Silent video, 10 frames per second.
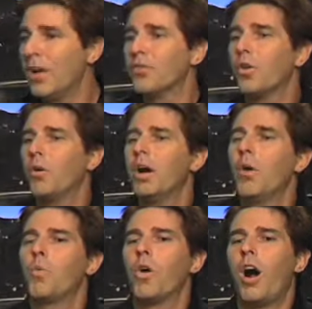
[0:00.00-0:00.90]
So
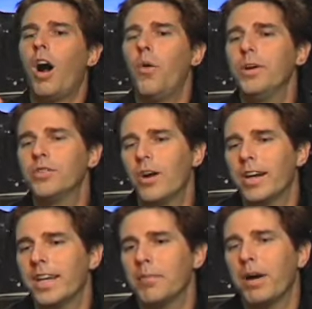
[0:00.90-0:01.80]
we're always
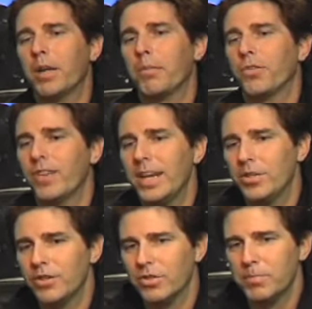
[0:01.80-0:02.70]
talking about a percentages,